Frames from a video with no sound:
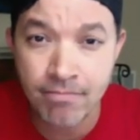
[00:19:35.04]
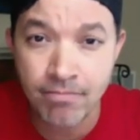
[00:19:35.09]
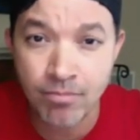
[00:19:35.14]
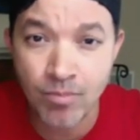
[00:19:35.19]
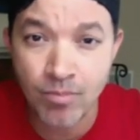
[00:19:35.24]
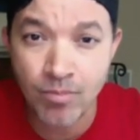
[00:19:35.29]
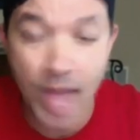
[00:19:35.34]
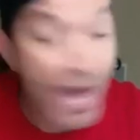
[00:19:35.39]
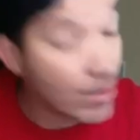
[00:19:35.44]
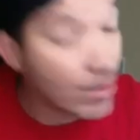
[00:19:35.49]

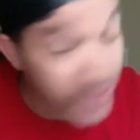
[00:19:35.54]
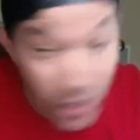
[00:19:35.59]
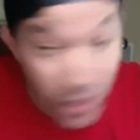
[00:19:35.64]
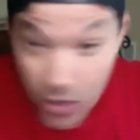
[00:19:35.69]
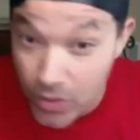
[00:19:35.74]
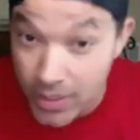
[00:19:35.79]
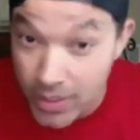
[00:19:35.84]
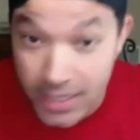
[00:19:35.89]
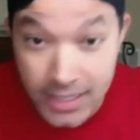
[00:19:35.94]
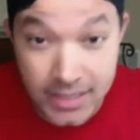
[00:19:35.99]
I don't care
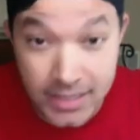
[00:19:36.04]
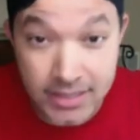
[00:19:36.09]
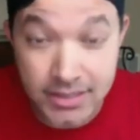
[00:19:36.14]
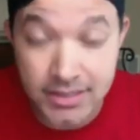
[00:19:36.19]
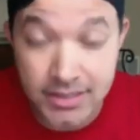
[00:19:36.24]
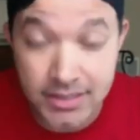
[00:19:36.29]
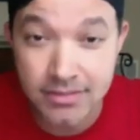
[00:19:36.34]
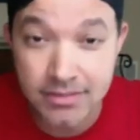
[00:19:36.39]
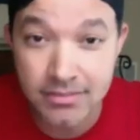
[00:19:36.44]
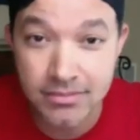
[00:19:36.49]
who it
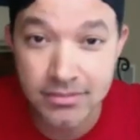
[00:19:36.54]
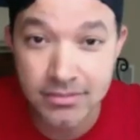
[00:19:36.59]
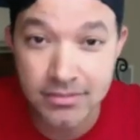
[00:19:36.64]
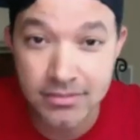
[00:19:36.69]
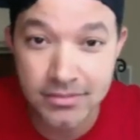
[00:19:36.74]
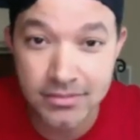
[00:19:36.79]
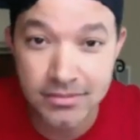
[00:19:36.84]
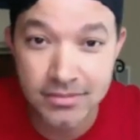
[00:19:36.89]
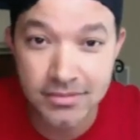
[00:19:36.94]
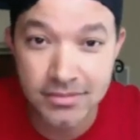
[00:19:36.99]
is.
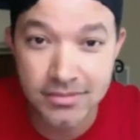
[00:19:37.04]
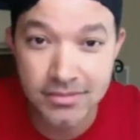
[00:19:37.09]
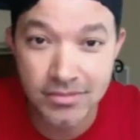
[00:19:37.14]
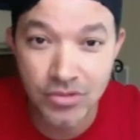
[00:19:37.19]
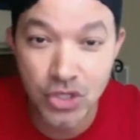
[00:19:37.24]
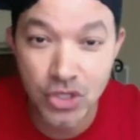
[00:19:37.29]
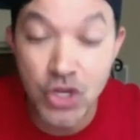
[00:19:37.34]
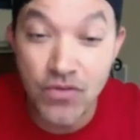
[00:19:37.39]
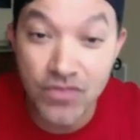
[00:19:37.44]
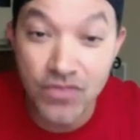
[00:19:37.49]

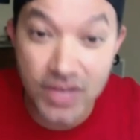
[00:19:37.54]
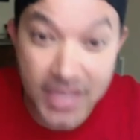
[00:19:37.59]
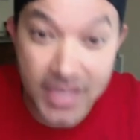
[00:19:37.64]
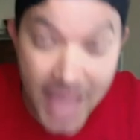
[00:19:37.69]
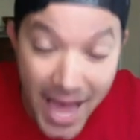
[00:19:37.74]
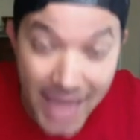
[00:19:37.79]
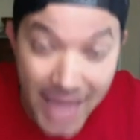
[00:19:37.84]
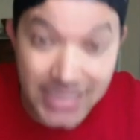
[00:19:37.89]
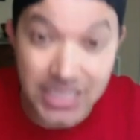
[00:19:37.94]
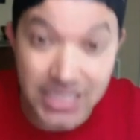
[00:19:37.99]
You've
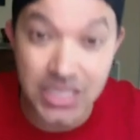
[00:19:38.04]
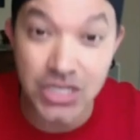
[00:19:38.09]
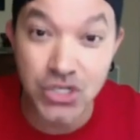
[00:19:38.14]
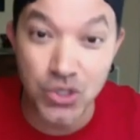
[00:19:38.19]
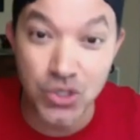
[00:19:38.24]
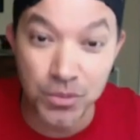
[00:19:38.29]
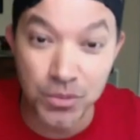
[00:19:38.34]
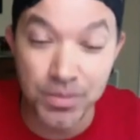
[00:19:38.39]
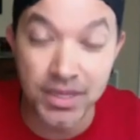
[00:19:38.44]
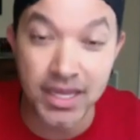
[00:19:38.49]
got to
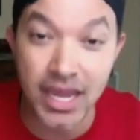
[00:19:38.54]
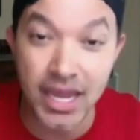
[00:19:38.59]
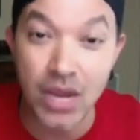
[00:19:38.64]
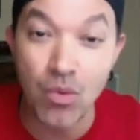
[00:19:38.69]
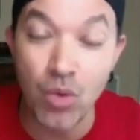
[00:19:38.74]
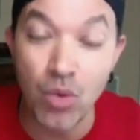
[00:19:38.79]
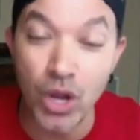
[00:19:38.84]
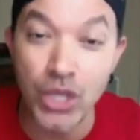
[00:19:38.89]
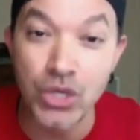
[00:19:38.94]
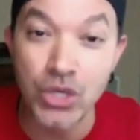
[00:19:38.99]
duplicate
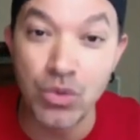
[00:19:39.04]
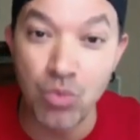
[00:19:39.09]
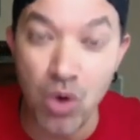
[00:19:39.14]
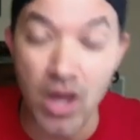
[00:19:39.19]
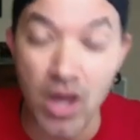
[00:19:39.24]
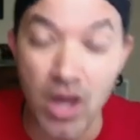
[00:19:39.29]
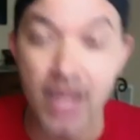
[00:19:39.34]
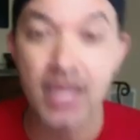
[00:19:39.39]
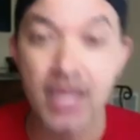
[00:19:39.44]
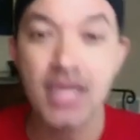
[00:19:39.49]
what you
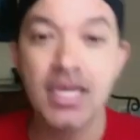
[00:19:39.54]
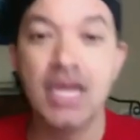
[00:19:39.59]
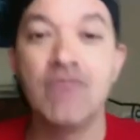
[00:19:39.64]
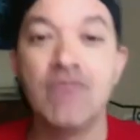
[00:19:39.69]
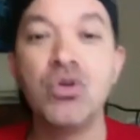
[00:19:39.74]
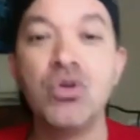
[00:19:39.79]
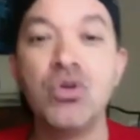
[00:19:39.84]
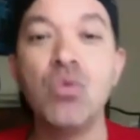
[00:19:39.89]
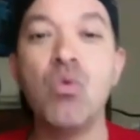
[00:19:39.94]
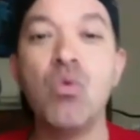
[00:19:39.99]
want. If
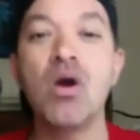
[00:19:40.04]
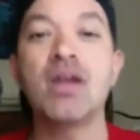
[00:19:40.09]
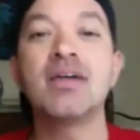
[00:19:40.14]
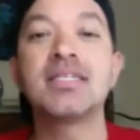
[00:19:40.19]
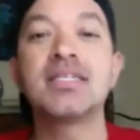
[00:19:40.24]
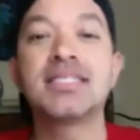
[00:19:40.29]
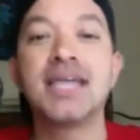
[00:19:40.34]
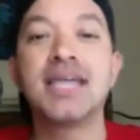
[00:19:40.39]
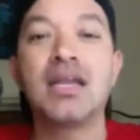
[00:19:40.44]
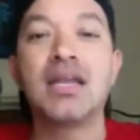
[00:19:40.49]
you want
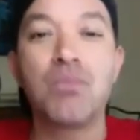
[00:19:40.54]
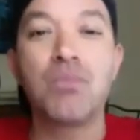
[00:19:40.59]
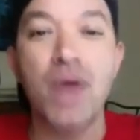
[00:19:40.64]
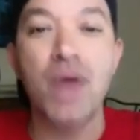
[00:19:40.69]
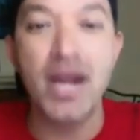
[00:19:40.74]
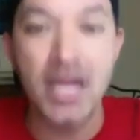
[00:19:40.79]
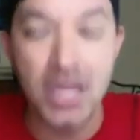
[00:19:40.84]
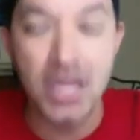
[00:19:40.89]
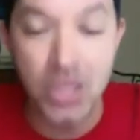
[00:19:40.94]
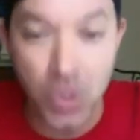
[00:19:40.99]
us
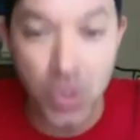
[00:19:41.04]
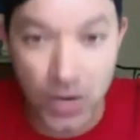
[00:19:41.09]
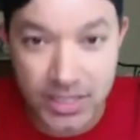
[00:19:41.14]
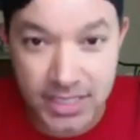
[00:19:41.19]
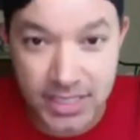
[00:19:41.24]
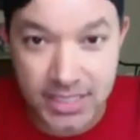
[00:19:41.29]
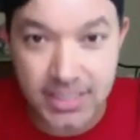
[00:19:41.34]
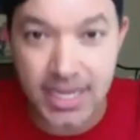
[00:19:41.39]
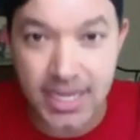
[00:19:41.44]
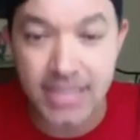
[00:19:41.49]
celebrating your
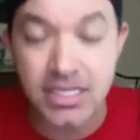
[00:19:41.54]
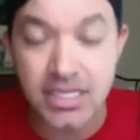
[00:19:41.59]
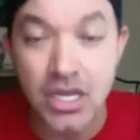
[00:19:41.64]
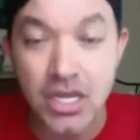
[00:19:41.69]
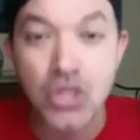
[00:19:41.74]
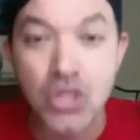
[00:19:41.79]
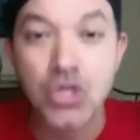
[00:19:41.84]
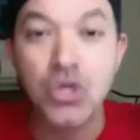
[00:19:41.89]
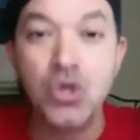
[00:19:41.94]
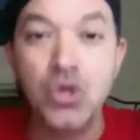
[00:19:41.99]
success,
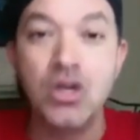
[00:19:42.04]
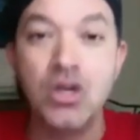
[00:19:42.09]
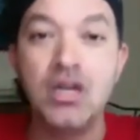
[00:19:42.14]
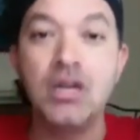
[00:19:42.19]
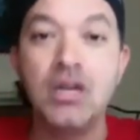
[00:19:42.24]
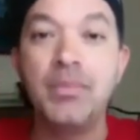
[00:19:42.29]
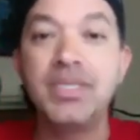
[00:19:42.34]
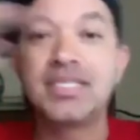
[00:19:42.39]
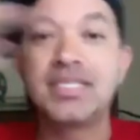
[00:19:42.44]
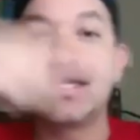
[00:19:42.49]
you need to
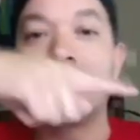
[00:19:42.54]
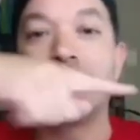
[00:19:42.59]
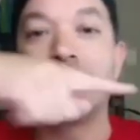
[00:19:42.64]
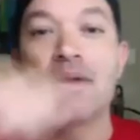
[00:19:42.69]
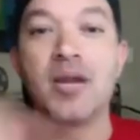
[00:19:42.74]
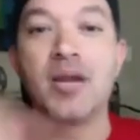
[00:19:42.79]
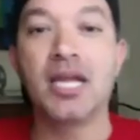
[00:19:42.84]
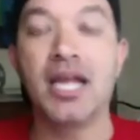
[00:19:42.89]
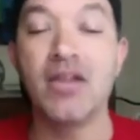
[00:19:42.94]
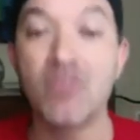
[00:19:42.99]
be
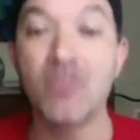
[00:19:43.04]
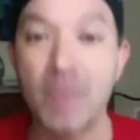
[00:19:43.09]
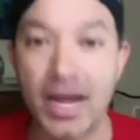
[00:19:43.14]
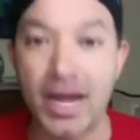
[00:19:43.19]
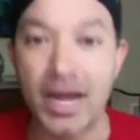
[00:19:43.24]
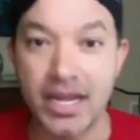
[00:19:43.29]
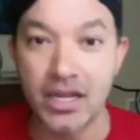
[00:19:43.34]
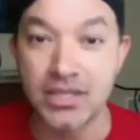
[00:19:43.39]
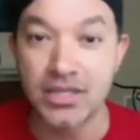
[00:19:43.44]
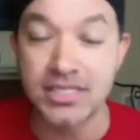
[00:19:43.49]
celebrating
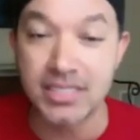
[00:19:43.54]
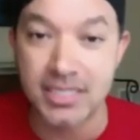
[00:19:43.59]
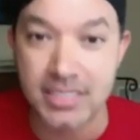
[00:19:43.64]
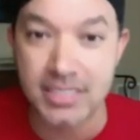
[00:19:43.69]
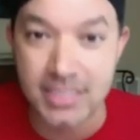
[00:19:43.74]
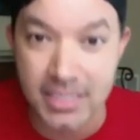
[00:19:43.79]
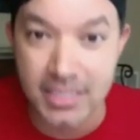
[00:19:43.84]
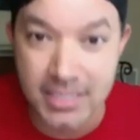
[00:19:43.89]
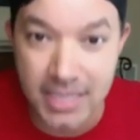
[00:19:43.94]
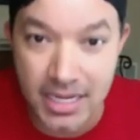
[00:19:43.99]
everybody else's
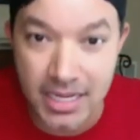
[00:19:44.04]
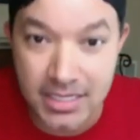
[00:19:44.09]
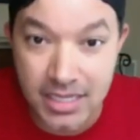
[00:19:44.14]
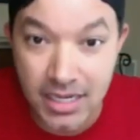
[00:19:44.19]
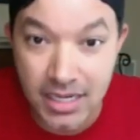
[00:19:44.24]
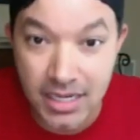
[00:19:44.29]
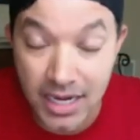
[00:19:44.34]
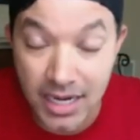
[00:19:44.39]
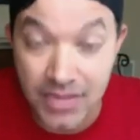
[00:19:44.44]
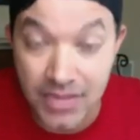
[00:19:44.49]
success
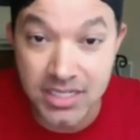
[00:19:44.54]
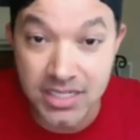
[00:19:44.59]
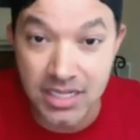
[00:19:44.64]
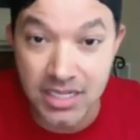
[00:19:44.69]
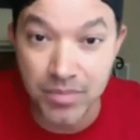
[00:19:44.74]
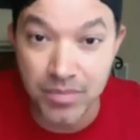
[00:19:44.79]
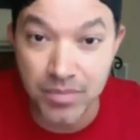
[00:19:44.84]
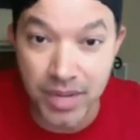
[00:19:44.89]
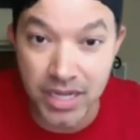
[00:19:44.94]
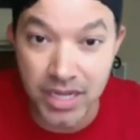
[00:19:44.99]
in the
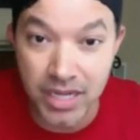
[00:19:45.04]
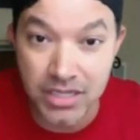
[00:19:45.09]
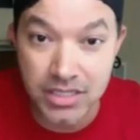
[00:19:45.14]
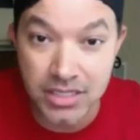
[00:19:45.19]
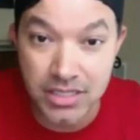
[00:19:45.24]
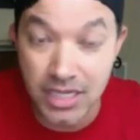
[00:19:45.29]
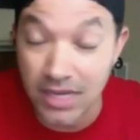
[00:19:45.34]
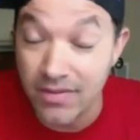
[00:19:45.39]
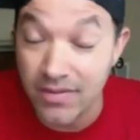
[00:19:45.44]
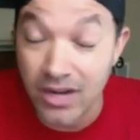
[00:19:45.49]
team pages,
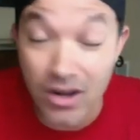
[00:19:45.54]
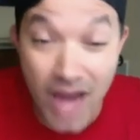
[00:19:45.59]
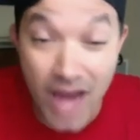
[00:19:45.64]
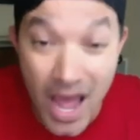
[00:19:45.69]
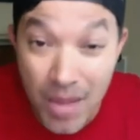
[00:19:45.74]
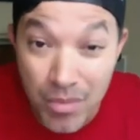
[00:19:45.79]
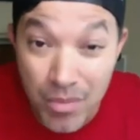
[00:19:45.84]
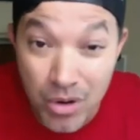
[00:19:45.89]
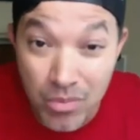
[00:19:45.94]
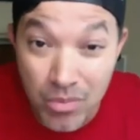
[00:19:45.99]
even on
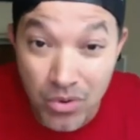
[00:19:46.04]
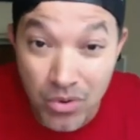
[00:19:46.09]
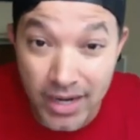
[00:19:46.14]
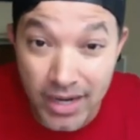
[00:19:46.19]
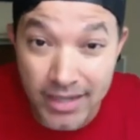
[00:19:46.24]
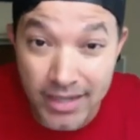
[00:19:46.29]
iBoomerang,